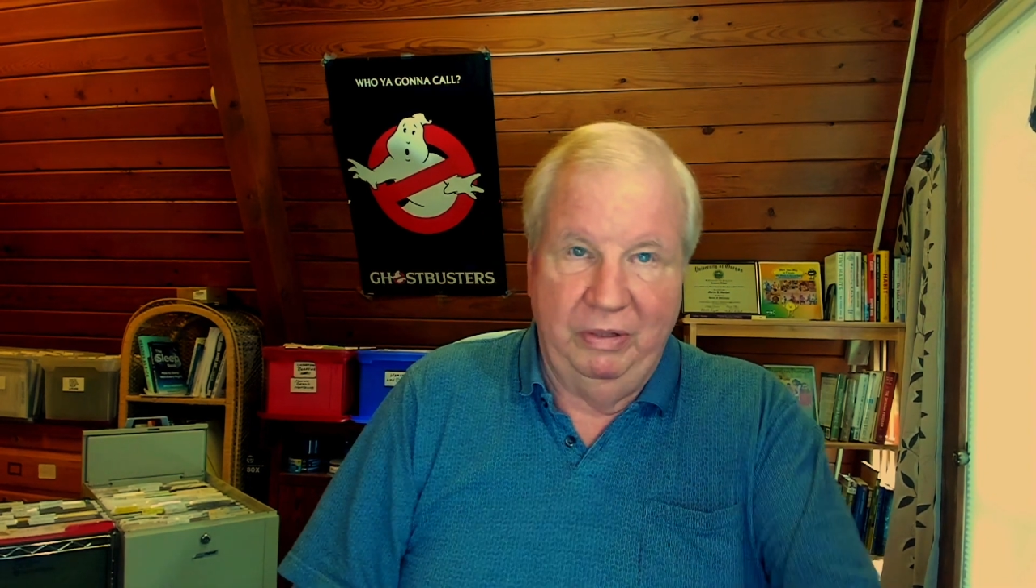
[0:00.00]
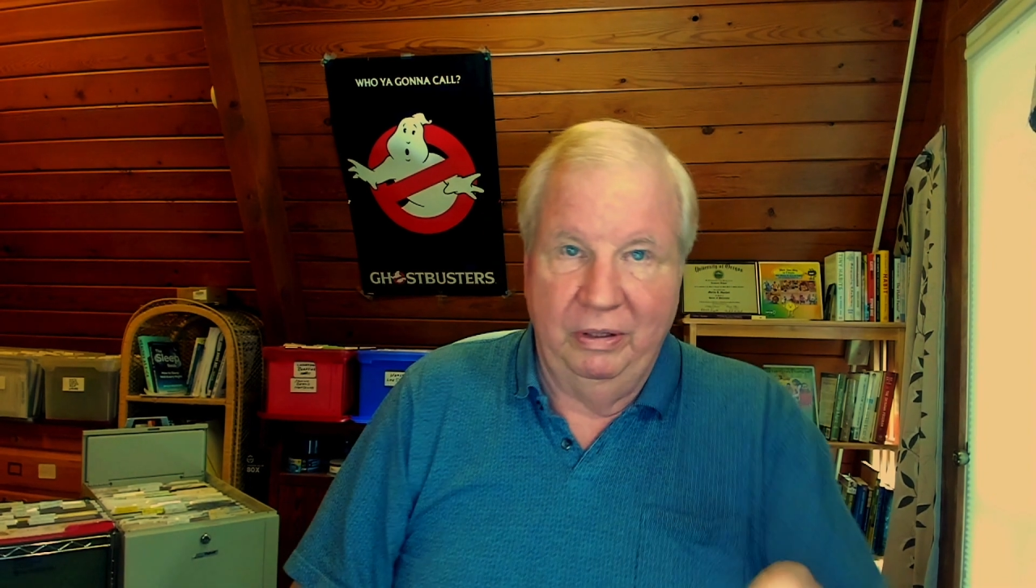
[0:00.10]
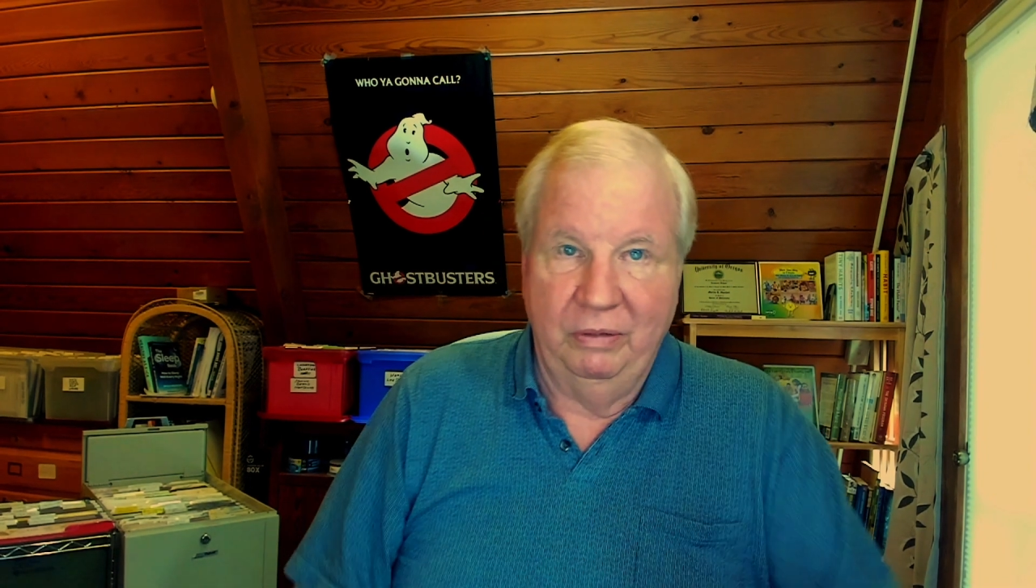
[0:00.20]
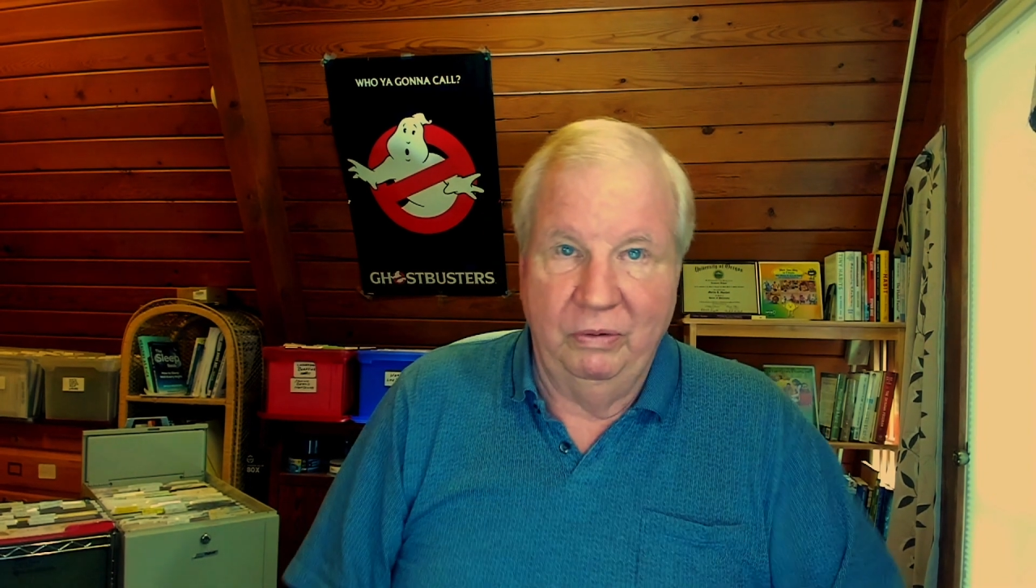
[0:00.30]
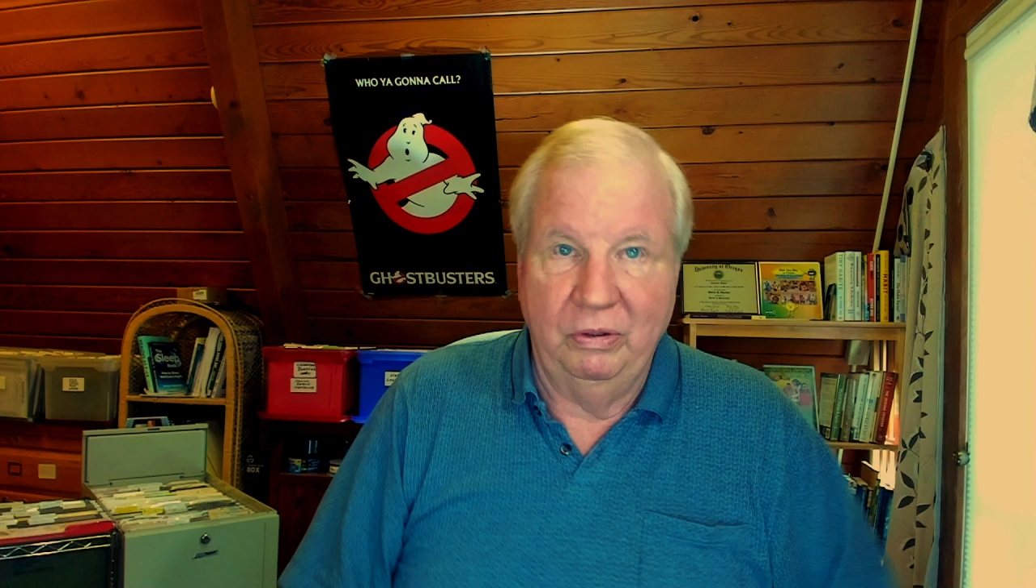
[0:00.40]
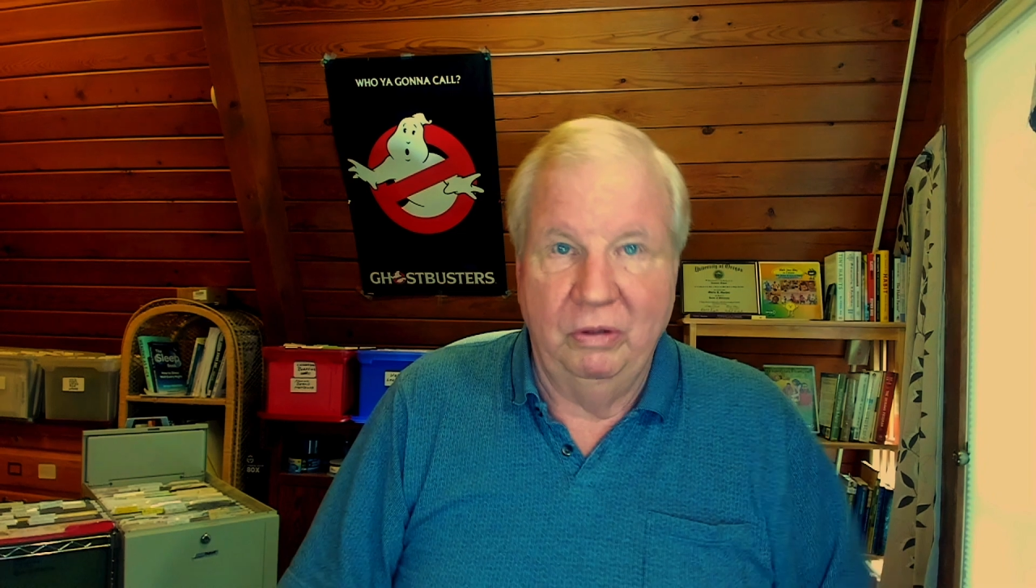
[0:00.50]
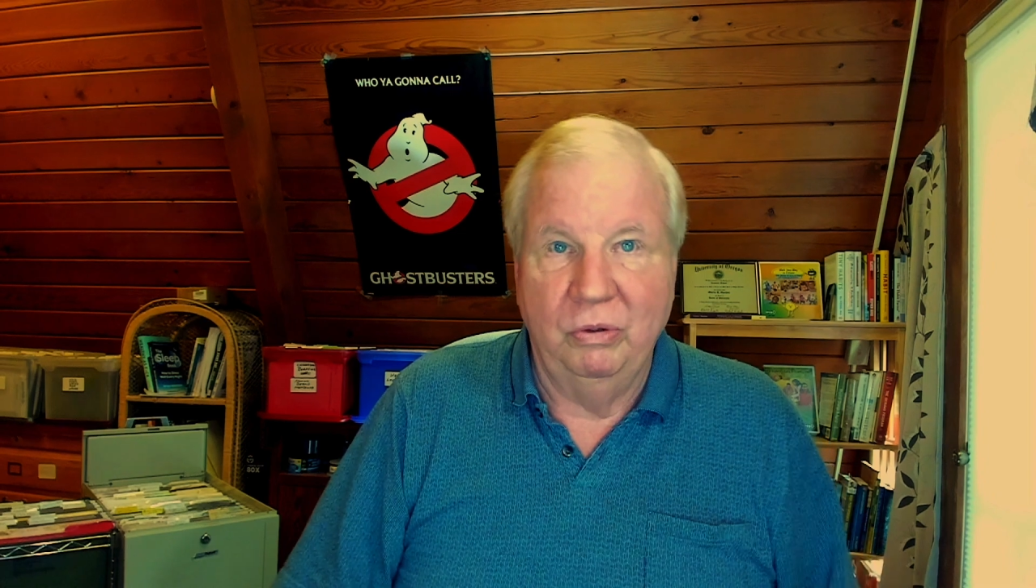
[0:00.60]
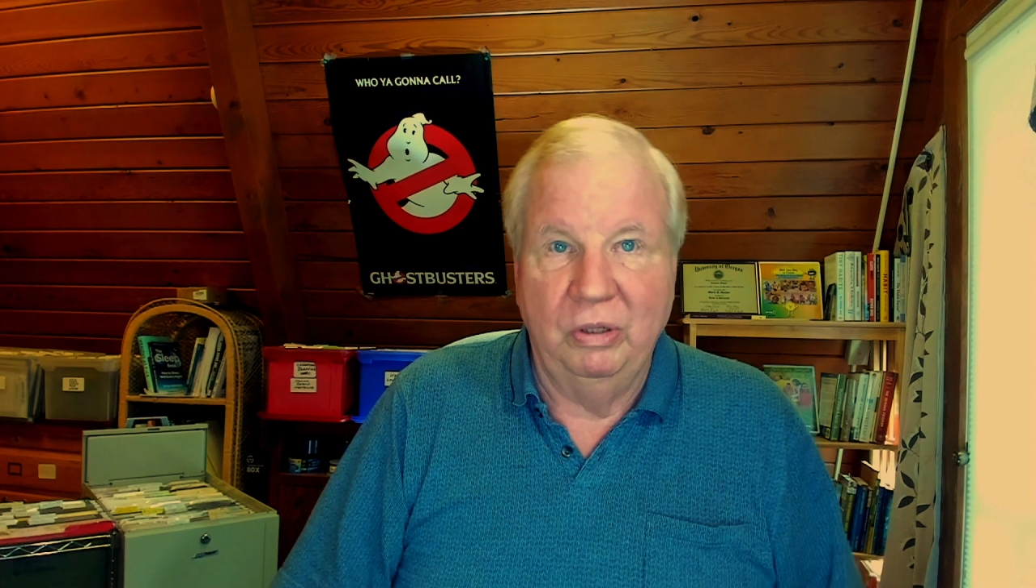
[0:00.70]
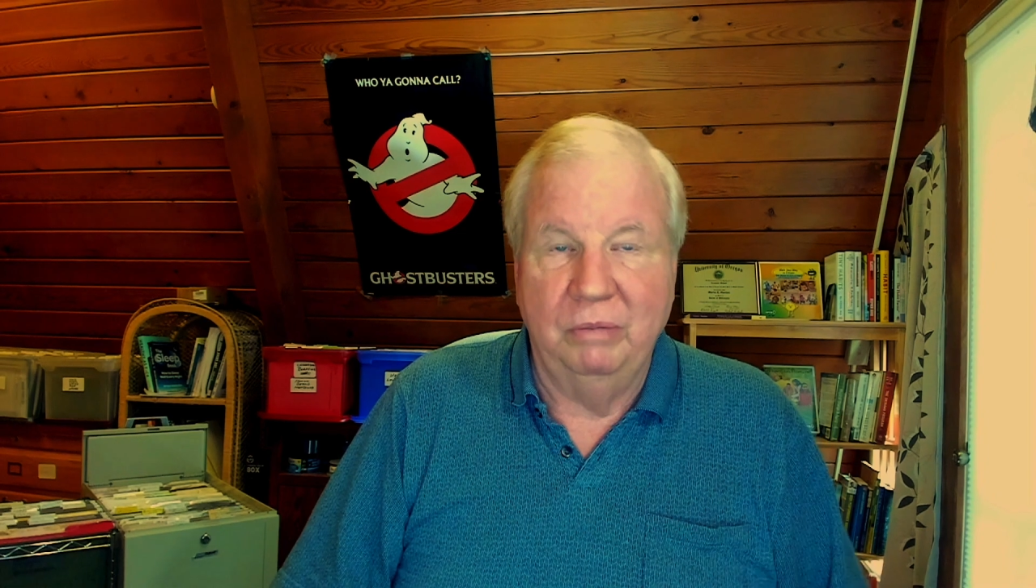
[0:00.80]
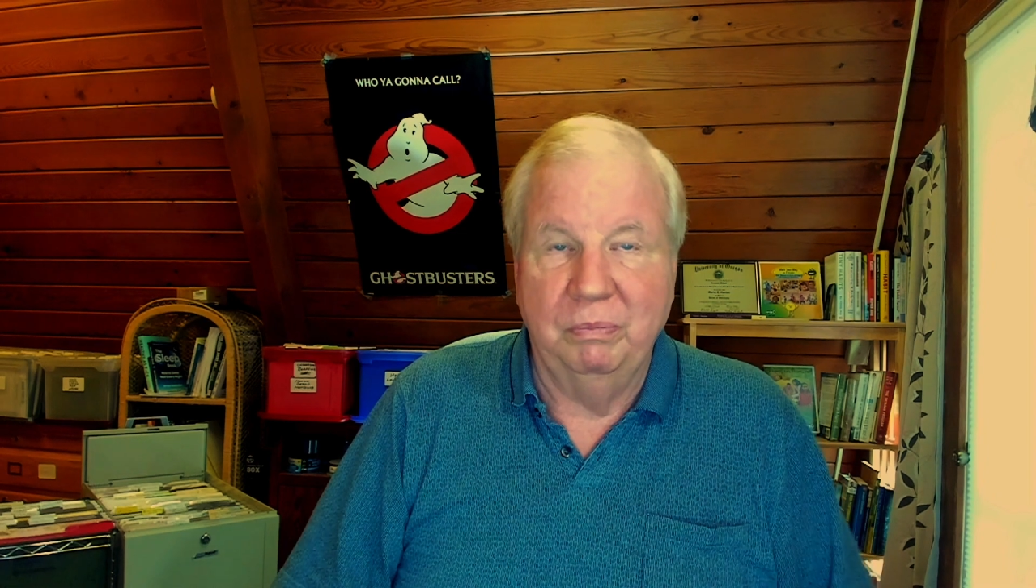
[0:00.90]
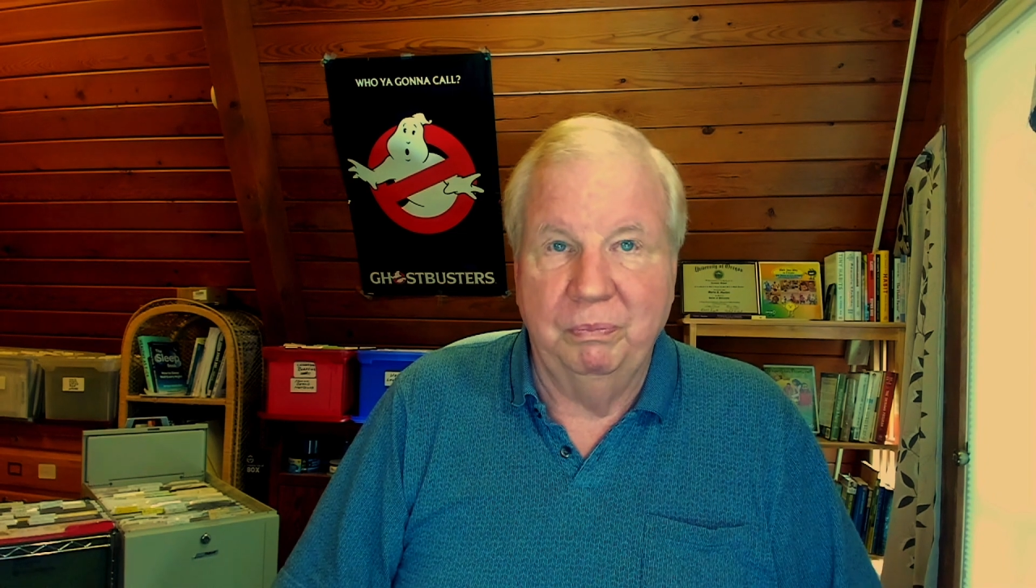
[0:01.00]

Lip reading: and when you do it,